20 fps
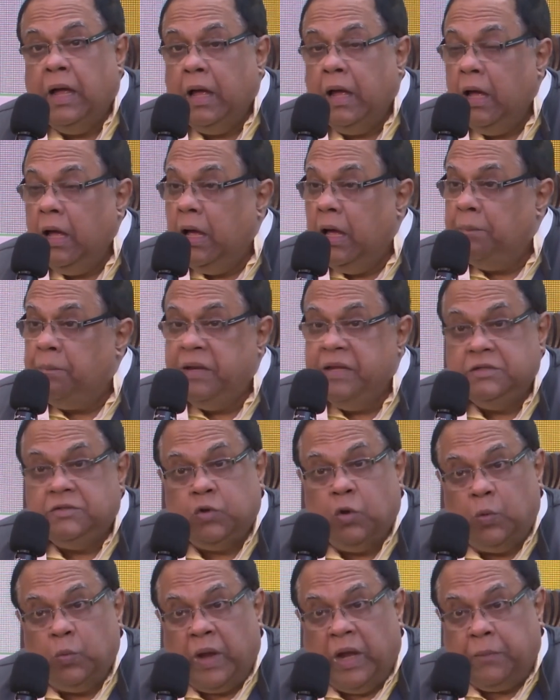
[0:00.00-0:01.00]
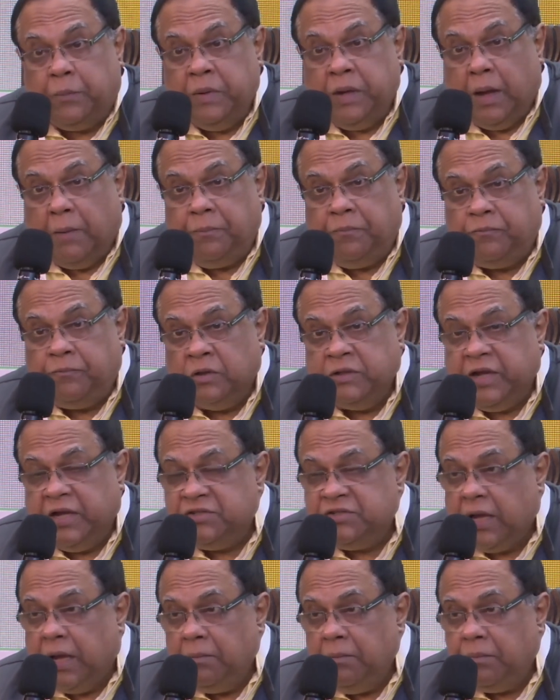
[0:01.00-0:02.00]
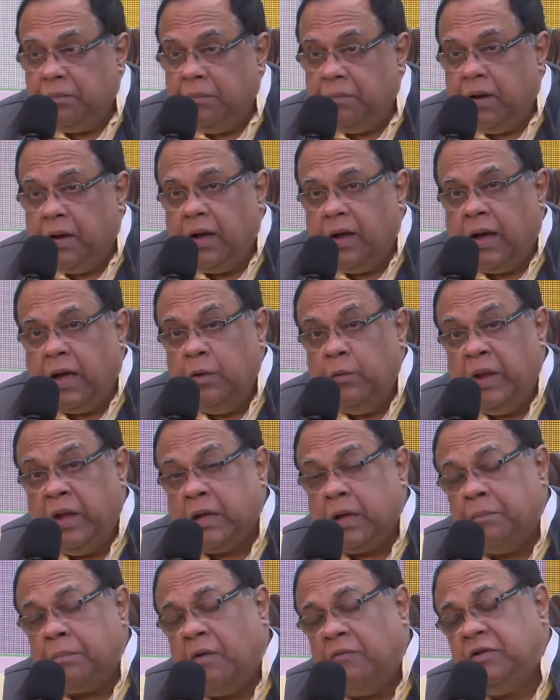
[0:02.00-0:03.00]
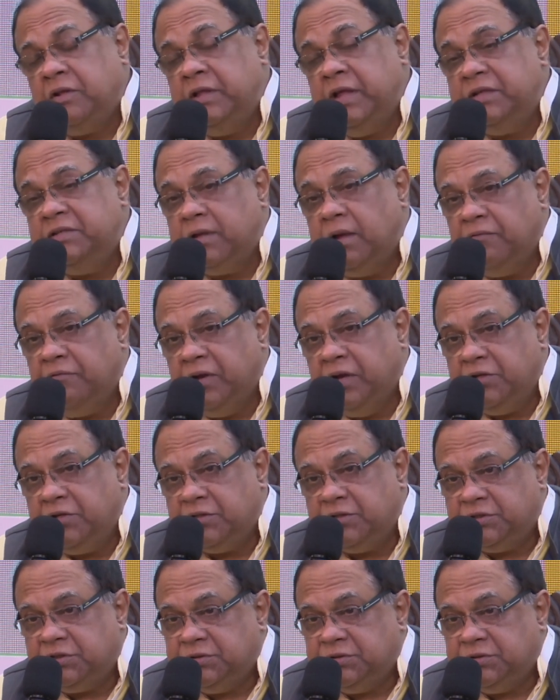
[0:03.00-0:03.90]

please don't wake me up for the exam. I'll wake up after the exam finishes.